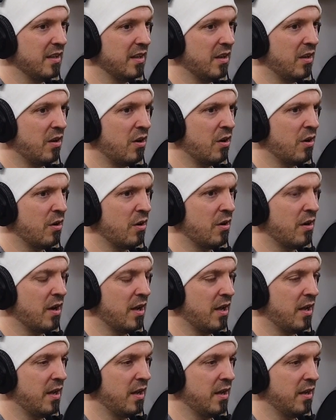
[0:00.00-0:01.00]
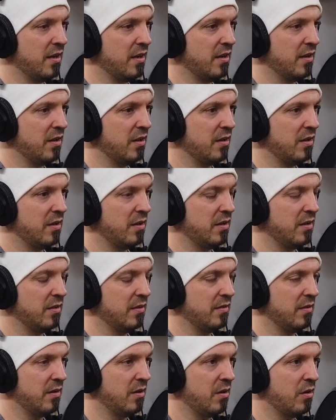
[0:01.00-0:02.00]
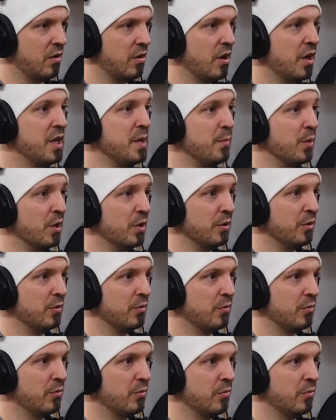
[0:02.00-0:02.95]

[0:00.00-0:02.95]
Our honeymoon